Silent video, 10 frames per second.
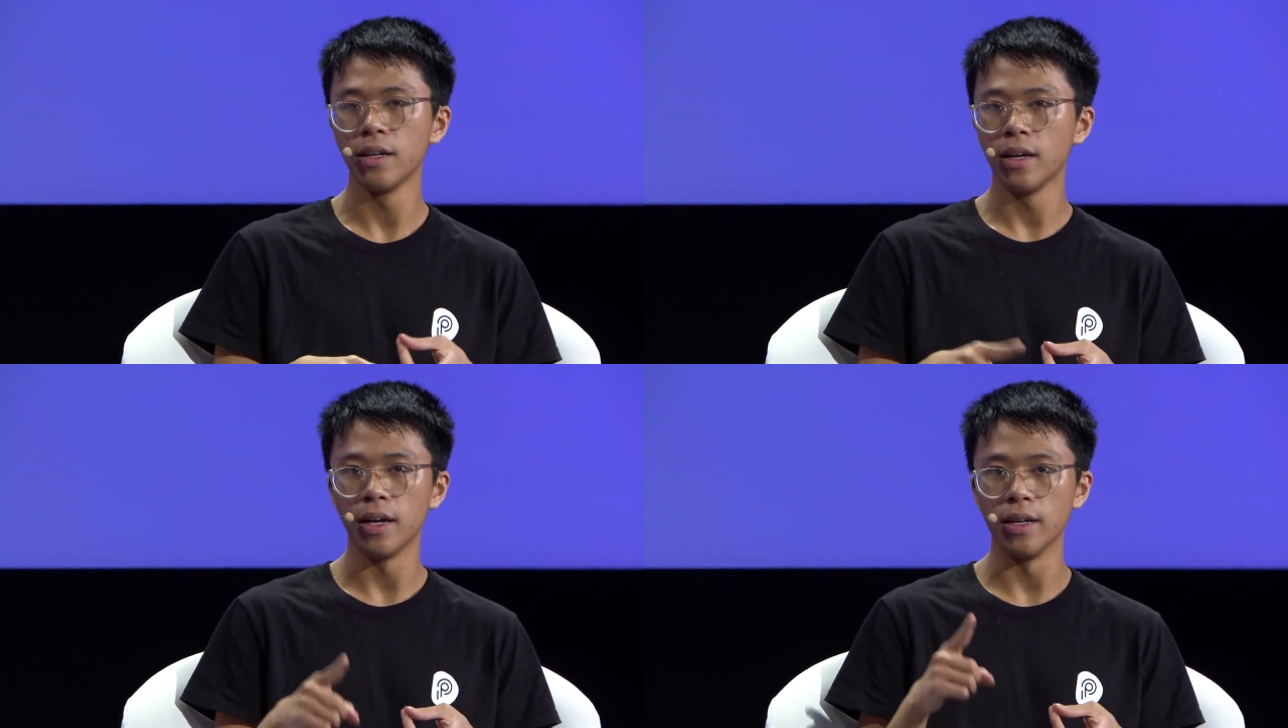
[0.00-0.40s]

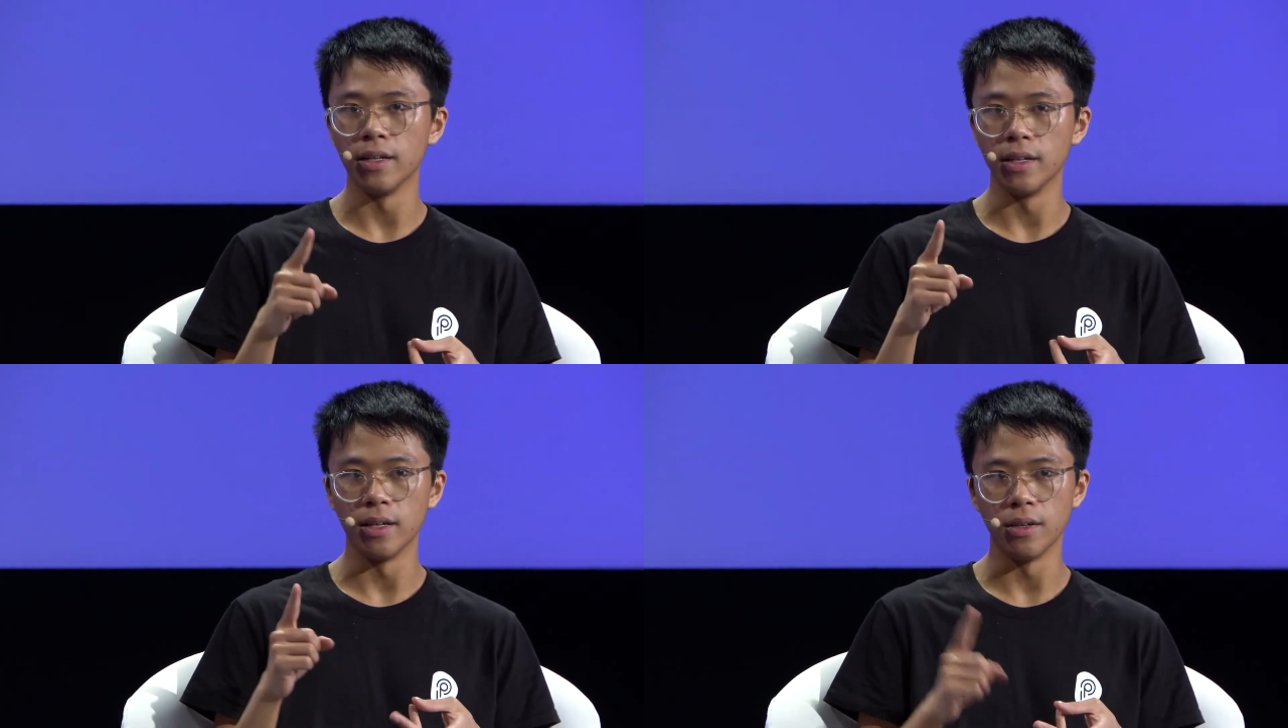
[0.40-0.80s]

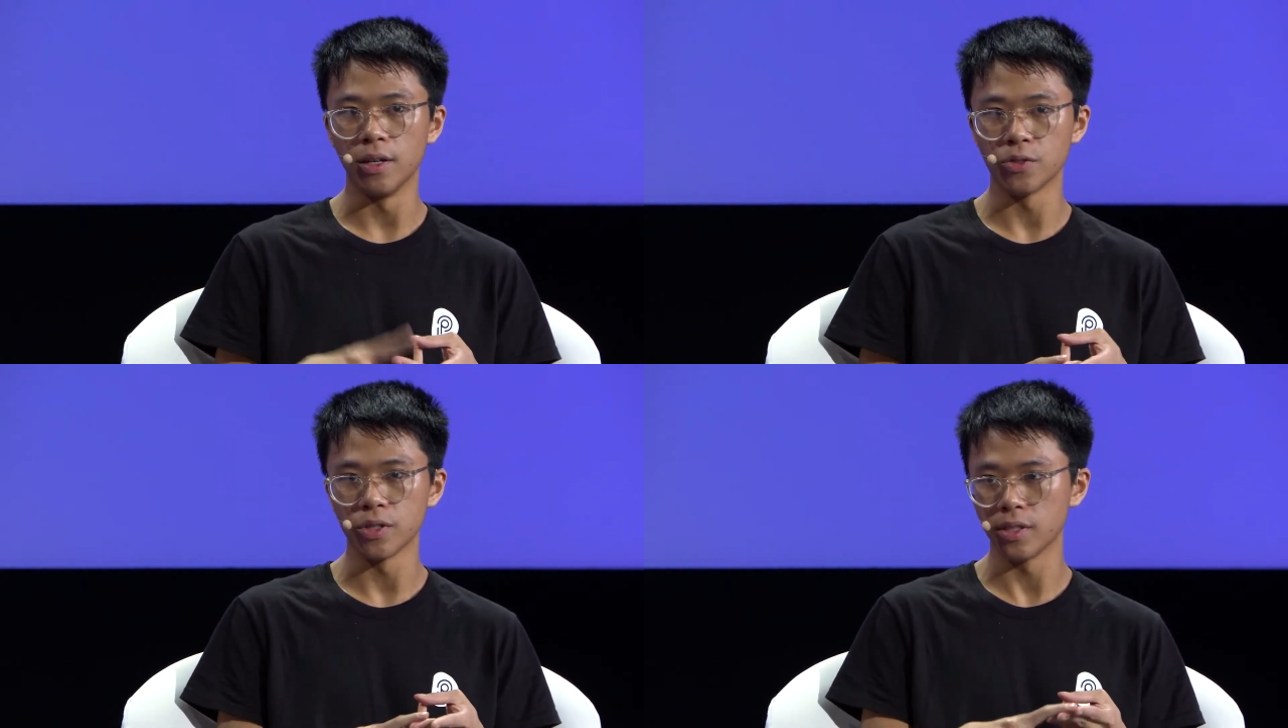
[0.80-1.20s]
and
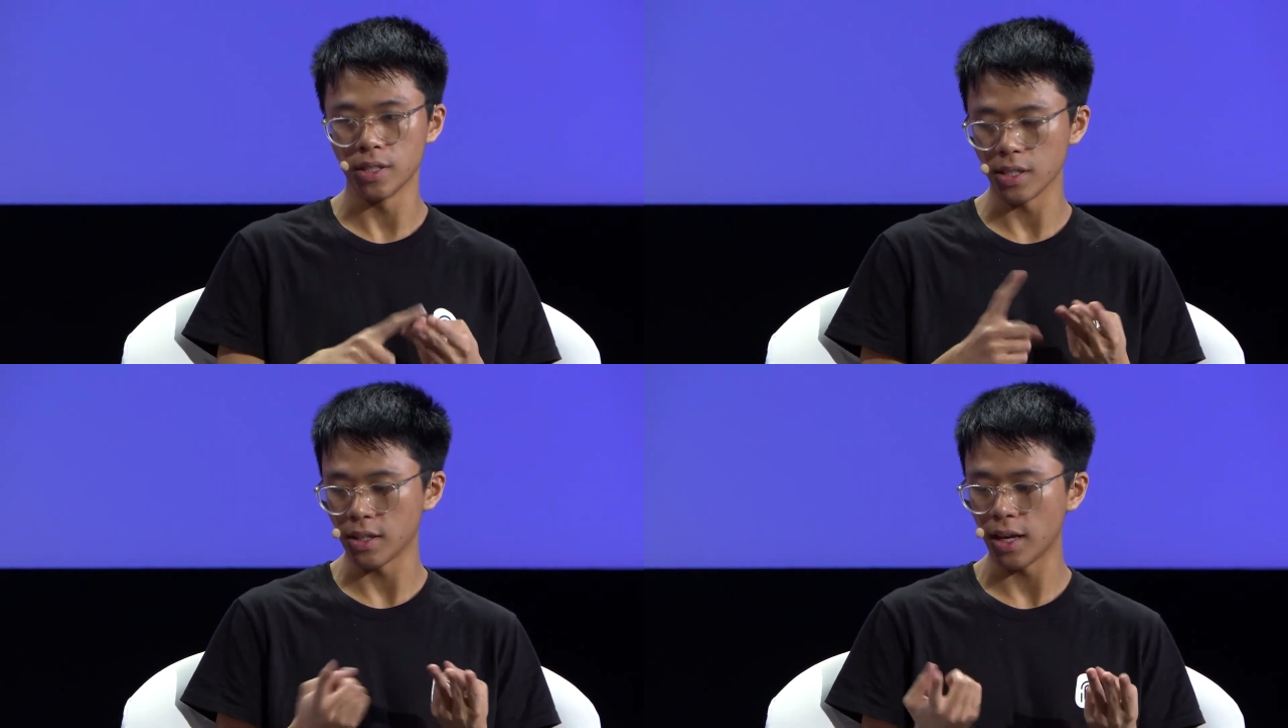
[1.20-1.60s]
all sorts of
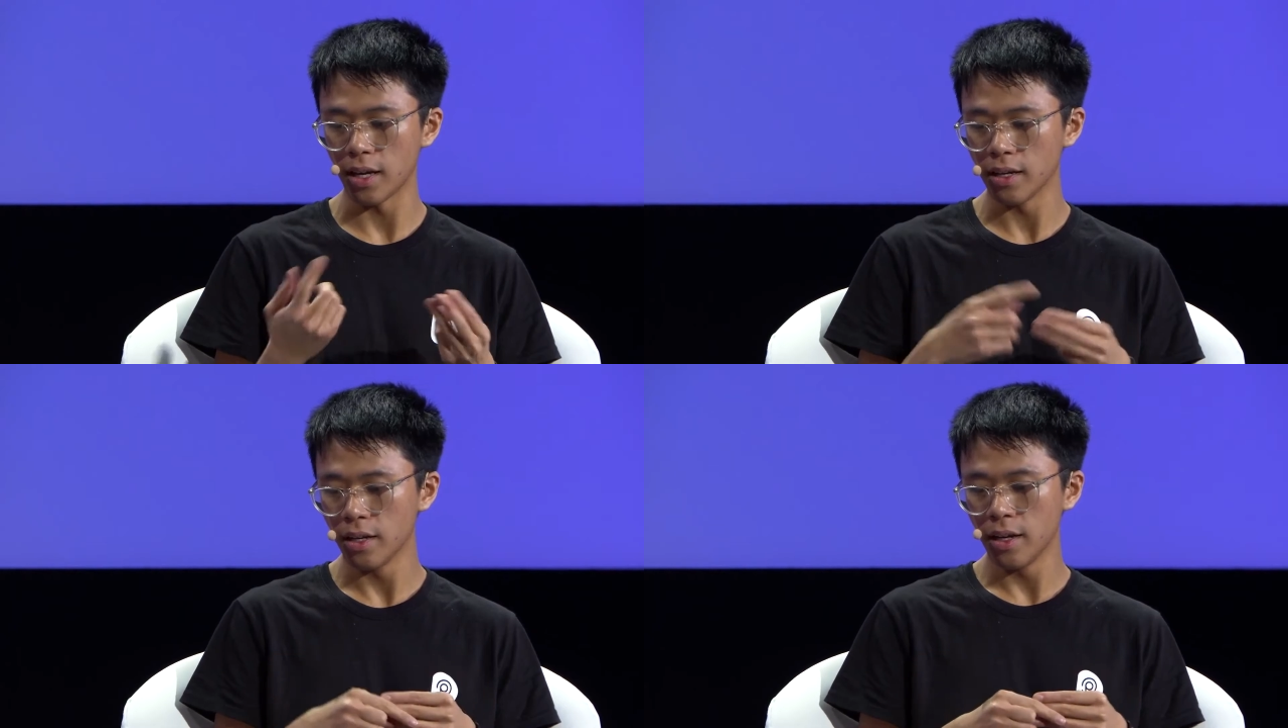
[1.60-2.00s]
things like
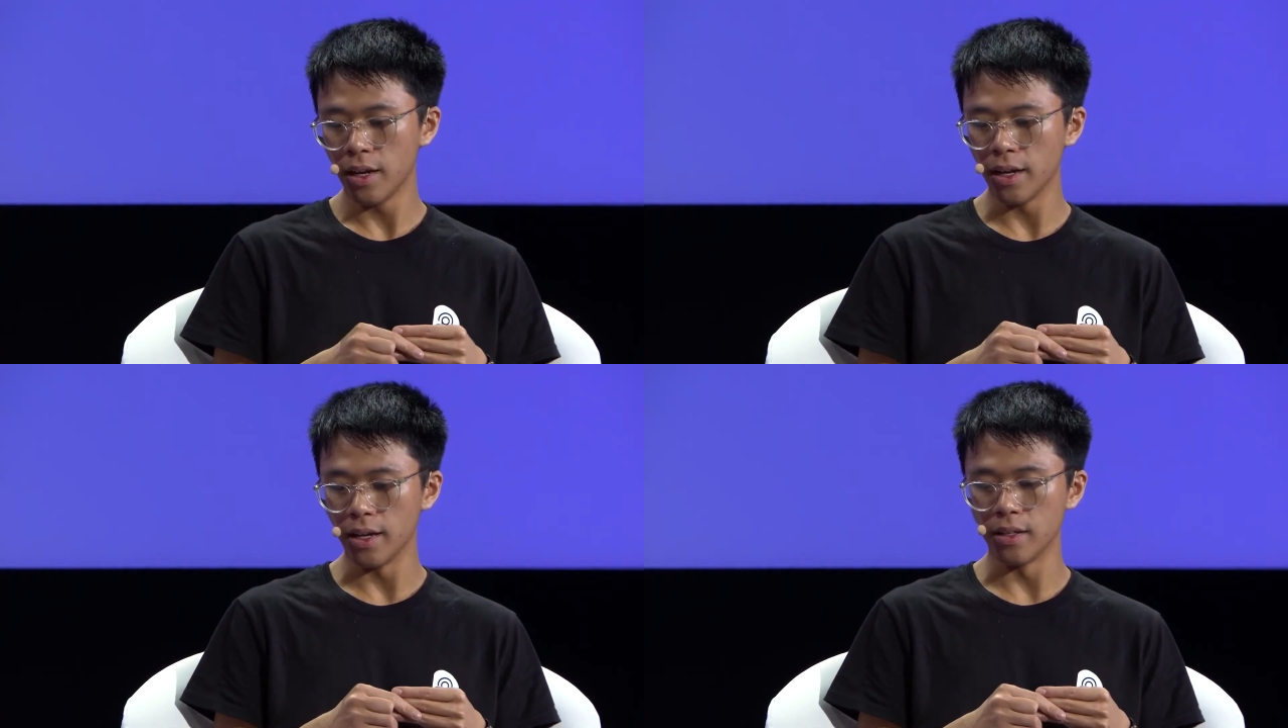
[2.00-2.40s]
that.
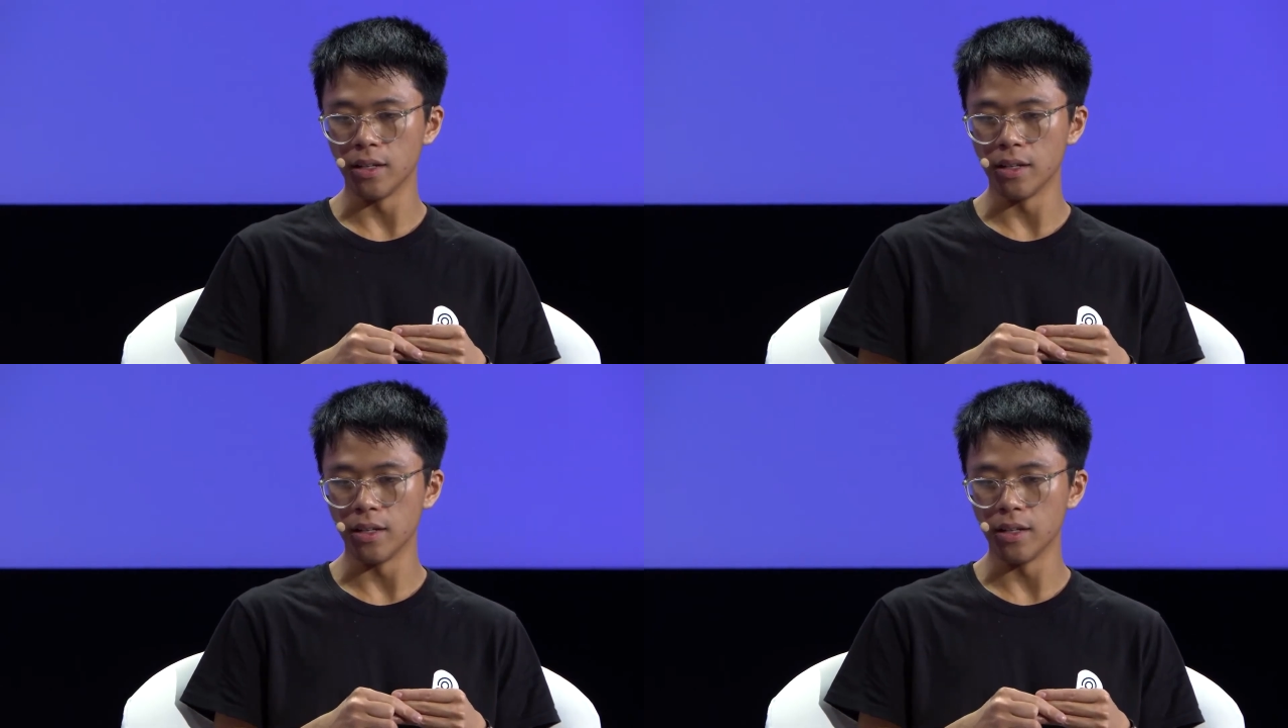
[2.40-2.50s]
And